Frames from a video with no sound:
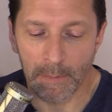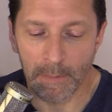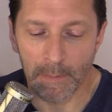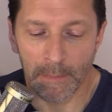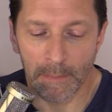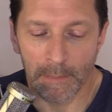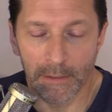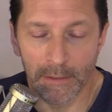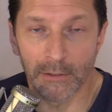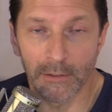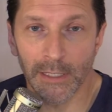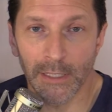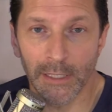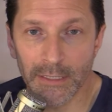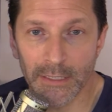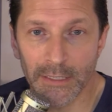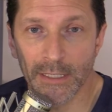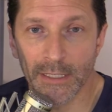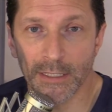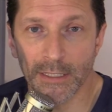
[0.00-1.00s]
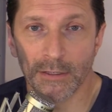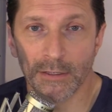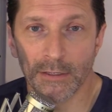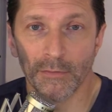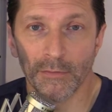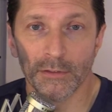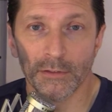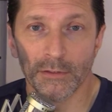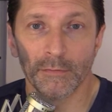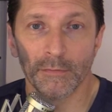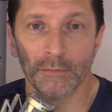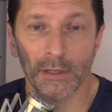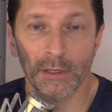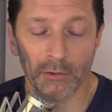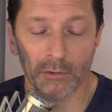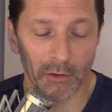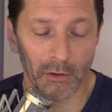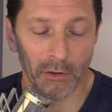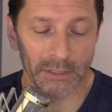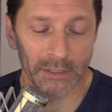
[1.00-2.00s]
you at least need to convert the field
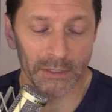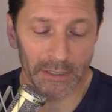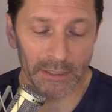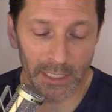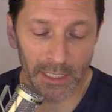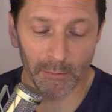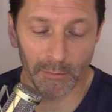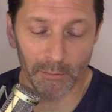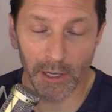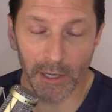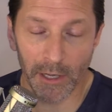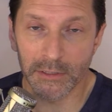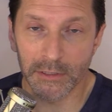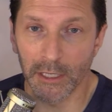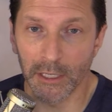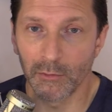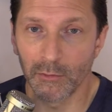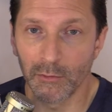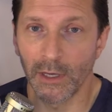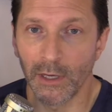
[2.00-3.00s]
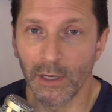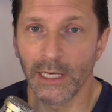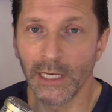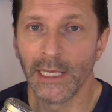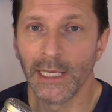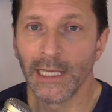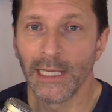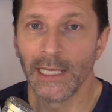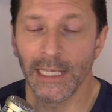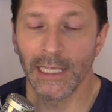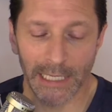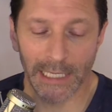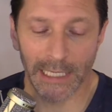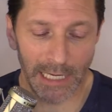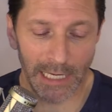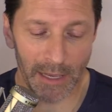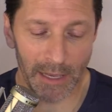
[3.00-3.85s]
goals, and Tanner Brown's a good one. He hit on